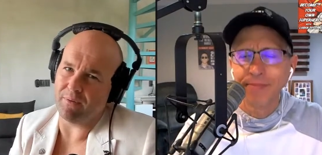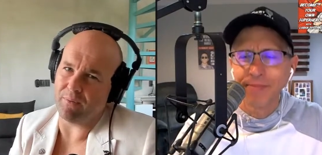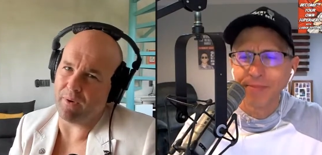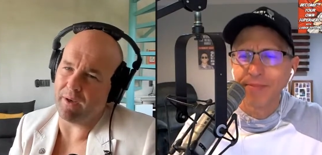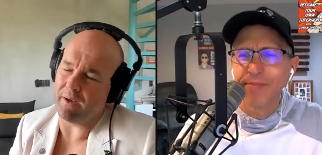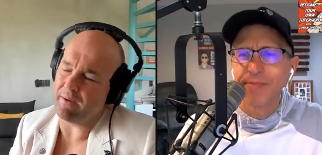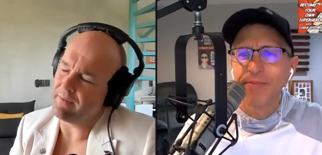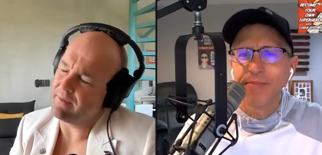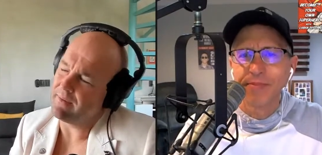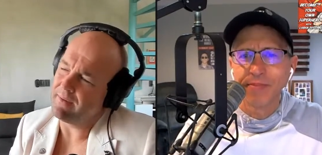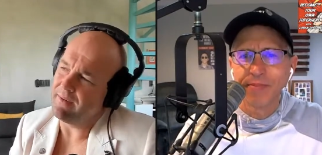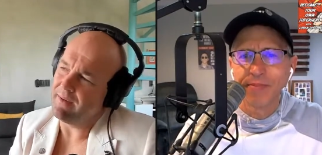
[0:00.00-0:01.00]
Speaker 1: where,
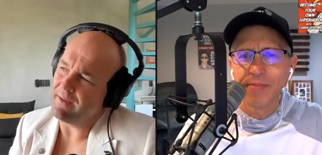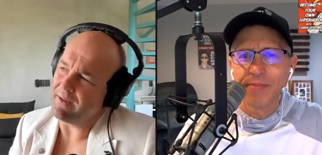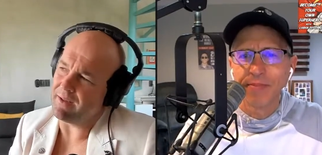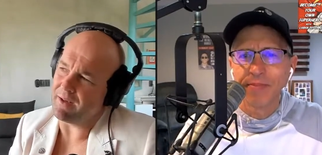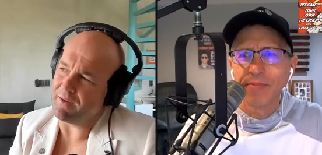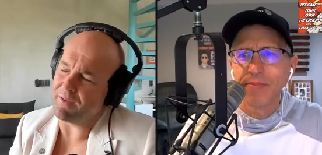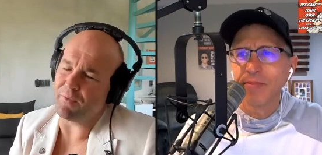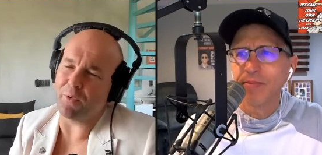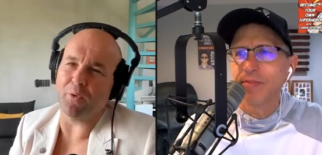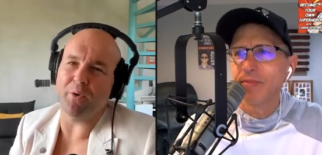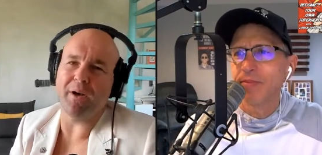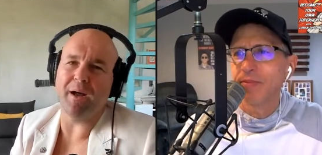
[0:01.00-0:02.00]
you know,
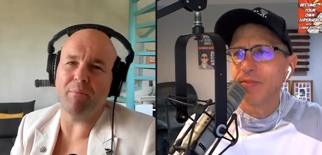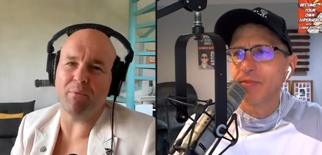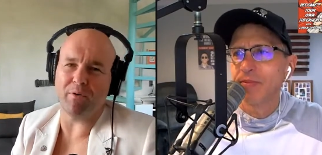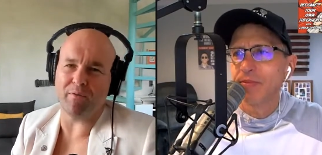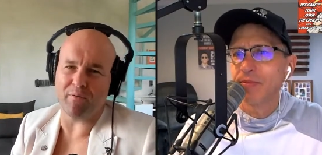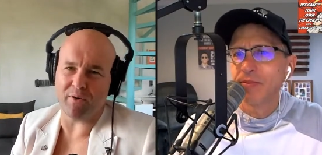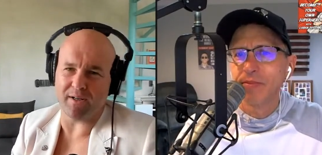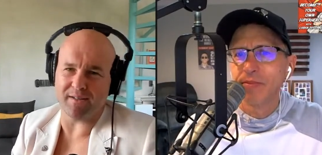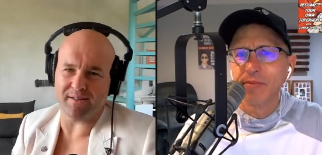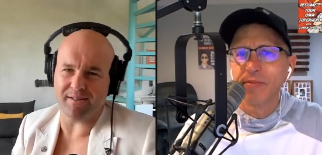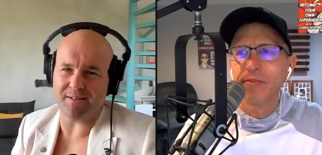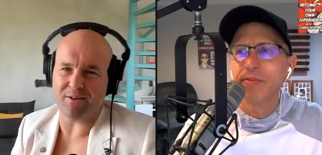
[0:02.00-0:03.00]
through a number of
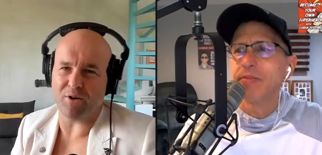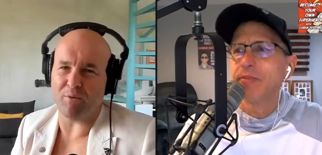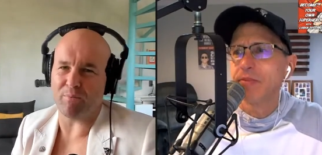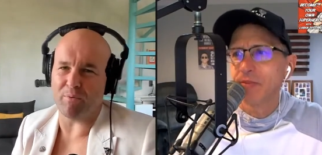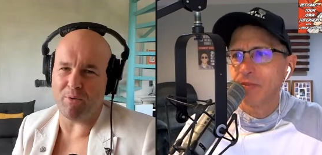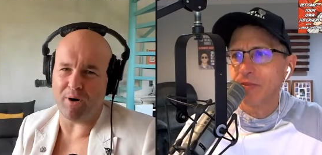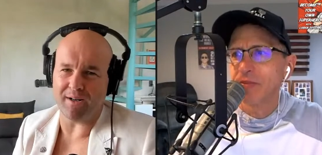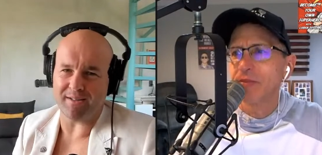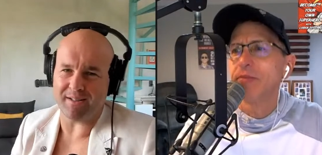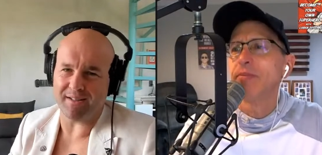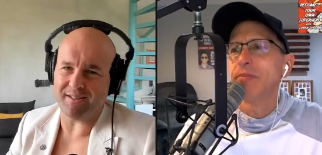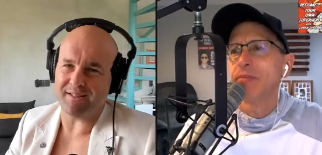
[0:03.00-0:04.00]
reasons,
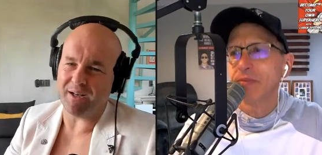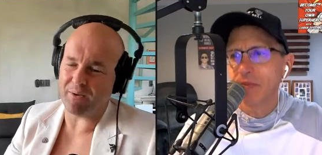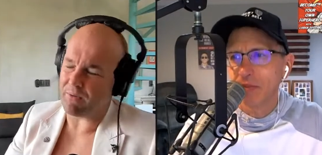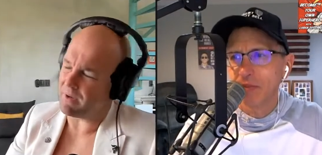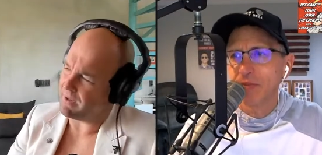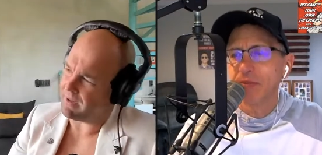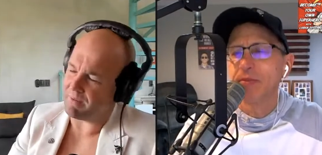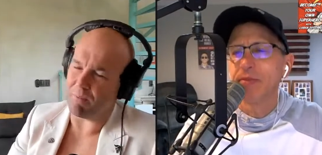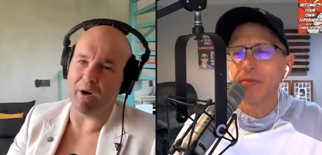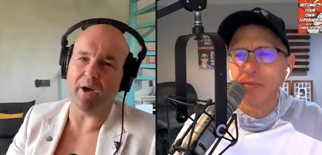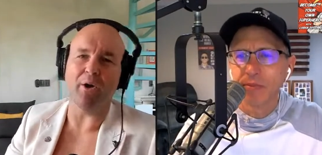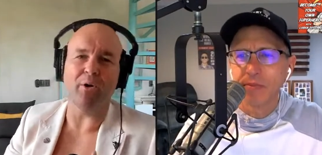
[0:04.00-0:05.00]
compromising integrity,
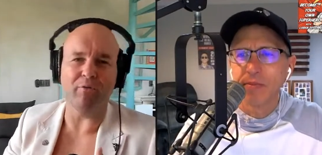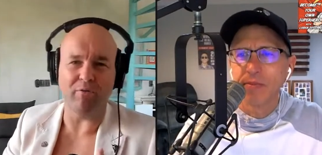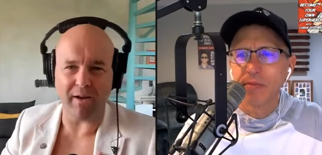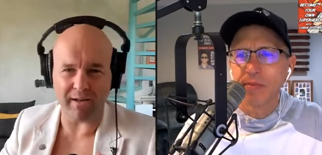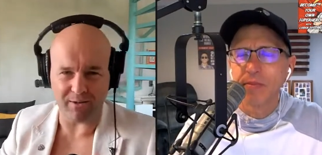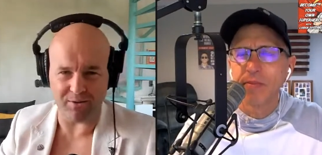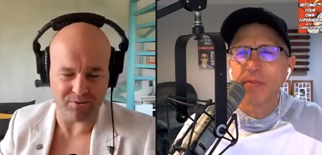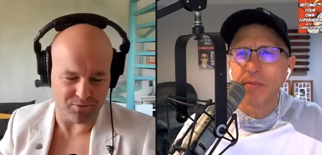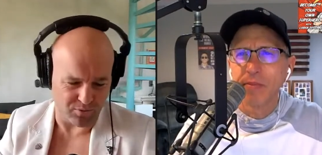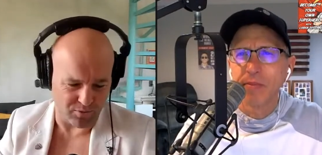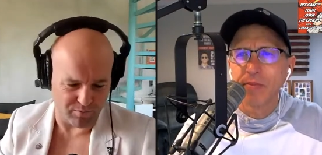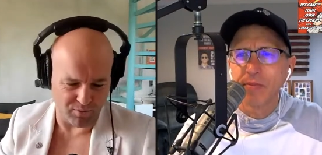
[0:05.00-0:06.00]
my own values
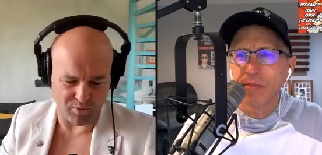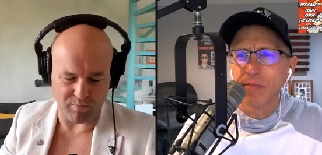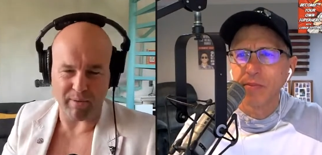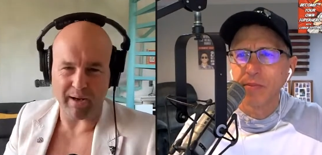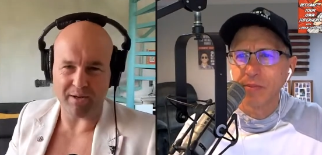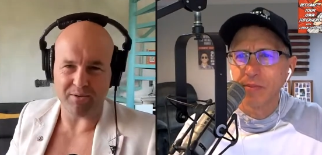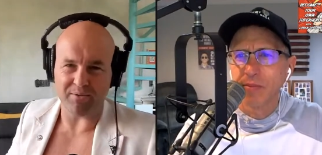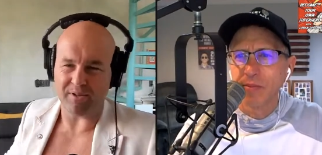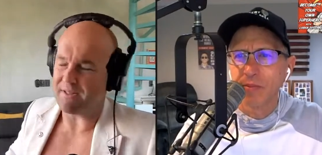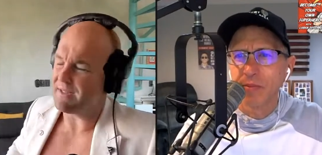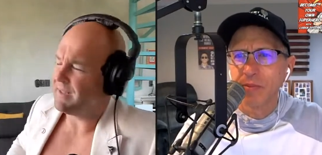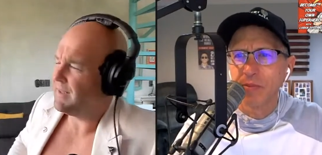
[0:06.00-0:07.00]
or, or
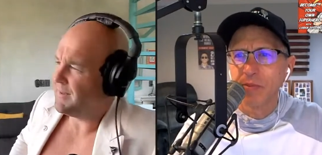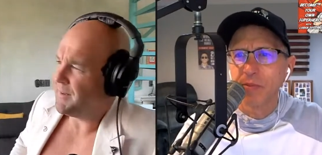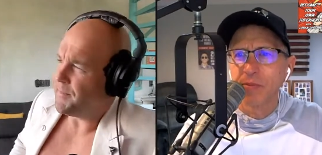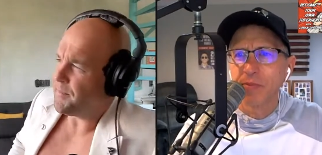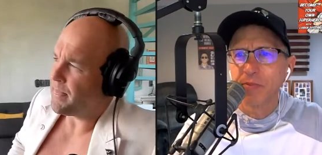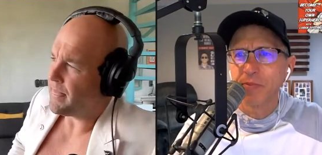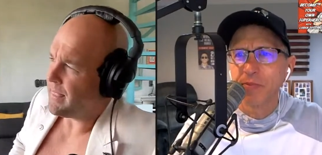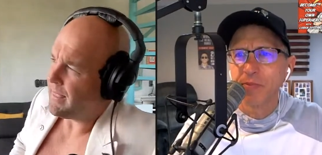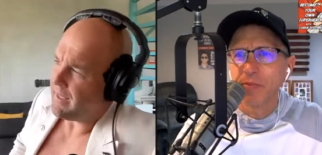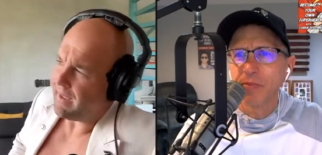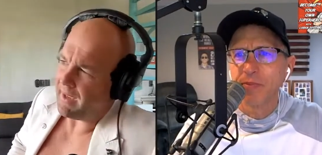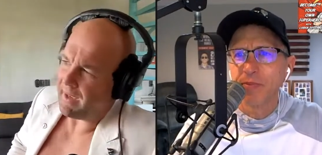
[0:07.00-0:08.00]
boundaries,
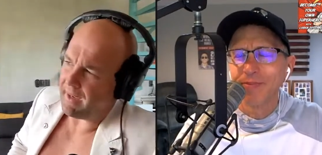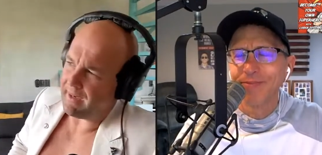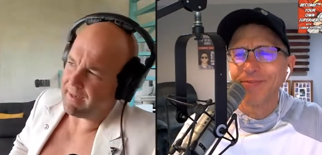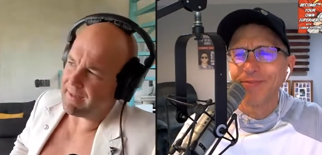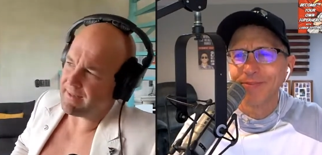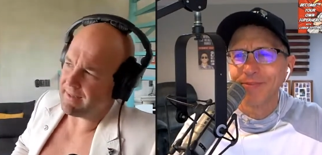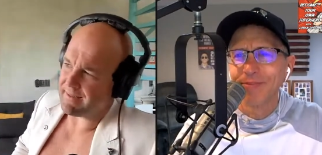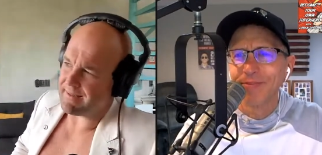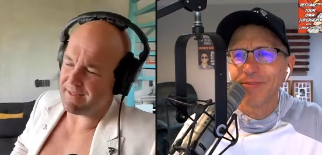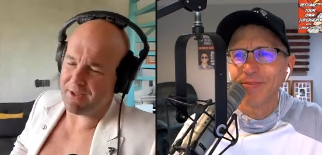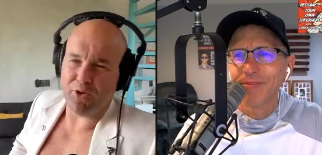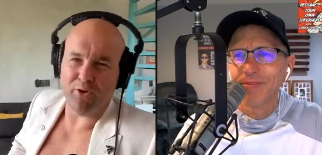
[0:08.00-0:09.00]
and it's
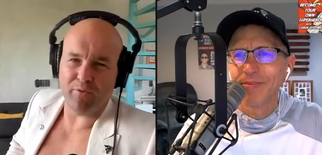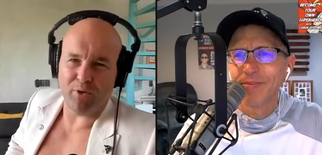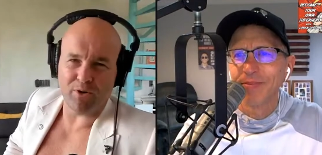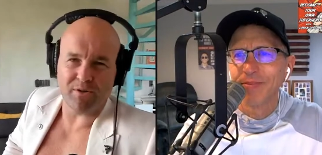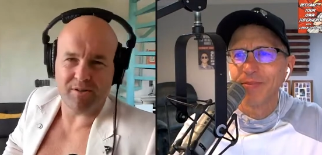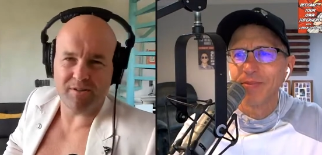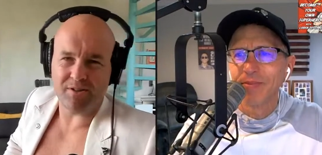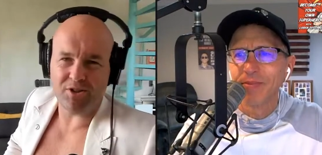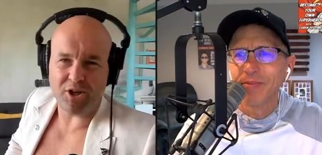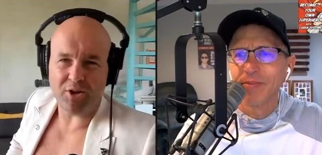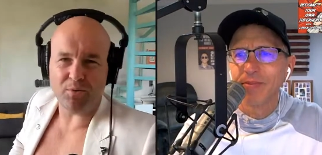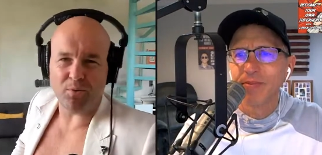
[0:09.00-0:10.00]
the universe's
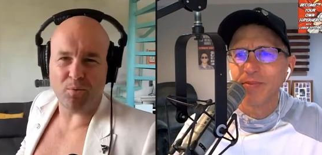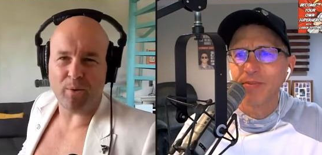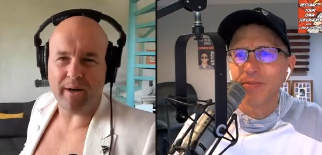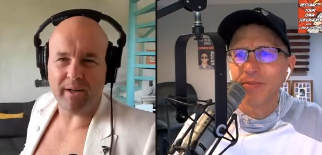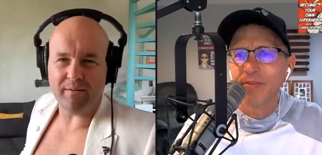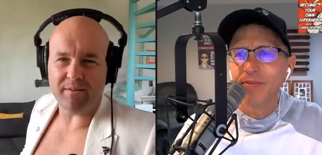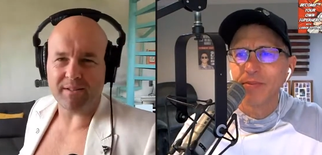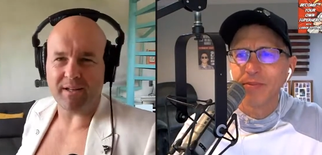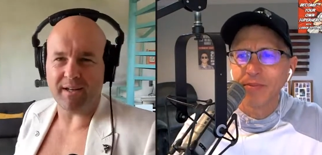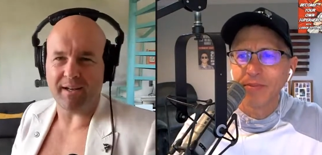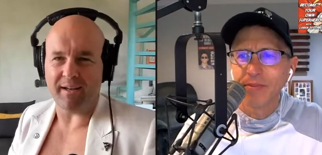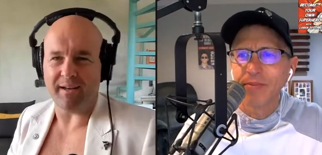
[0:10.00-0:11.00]
gentle way of
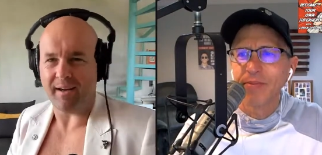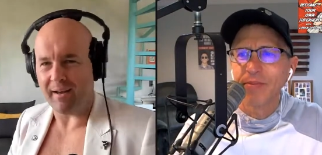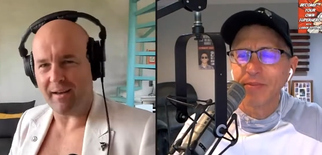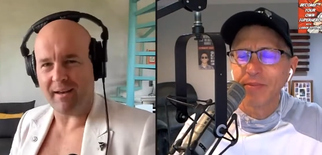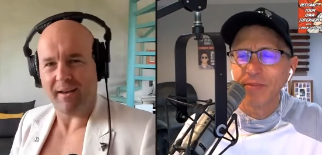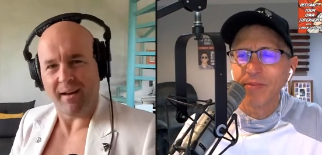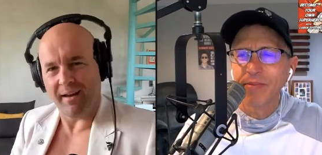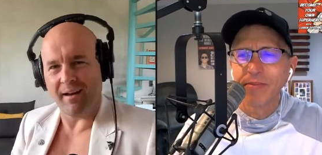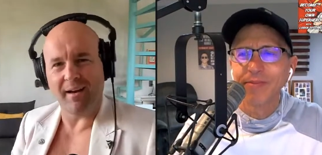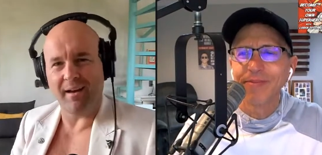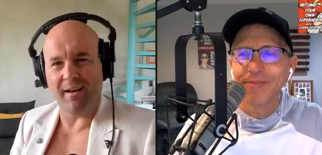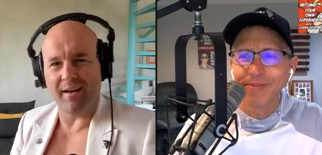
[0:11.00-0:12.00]
saying, ah, uh, ah, uh,
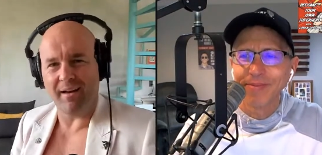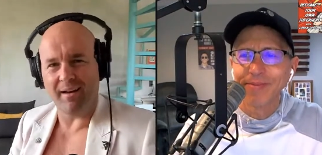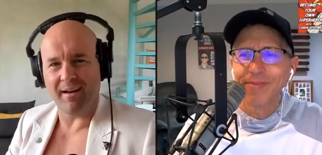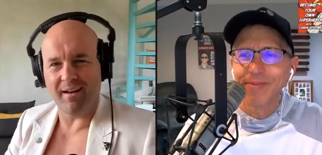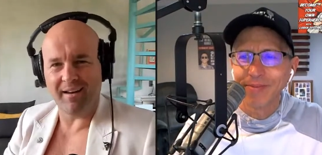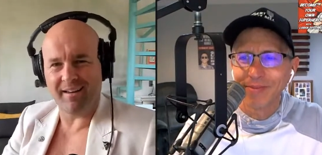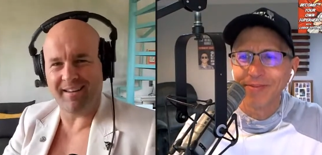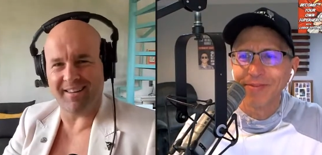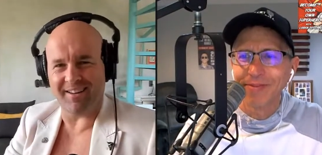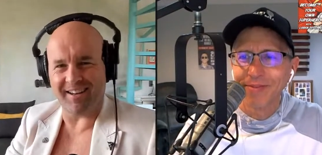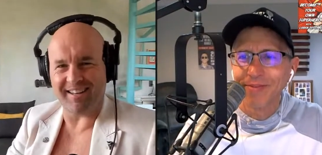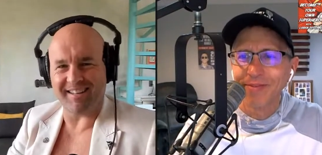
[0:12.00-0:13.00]
ah, uh,
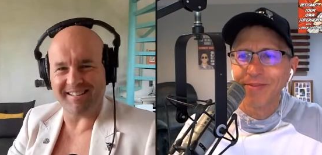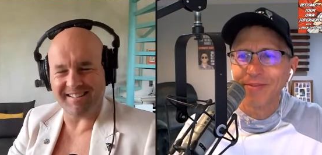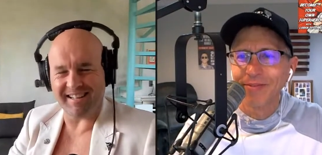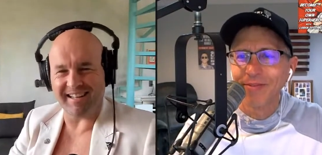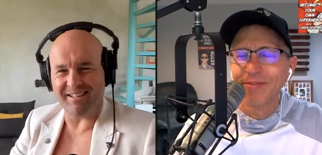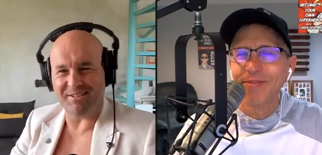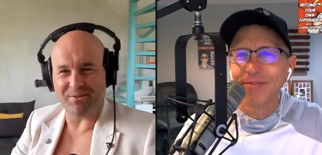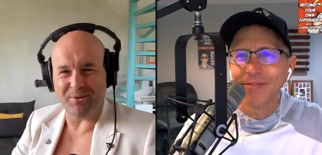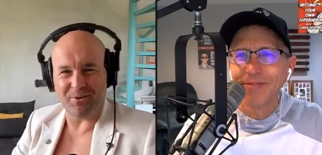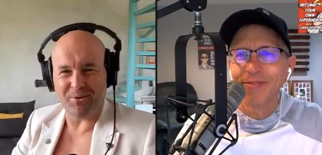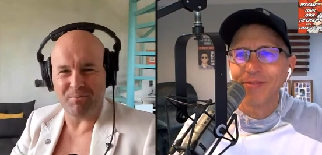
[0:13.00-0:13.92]
You're like, stay true,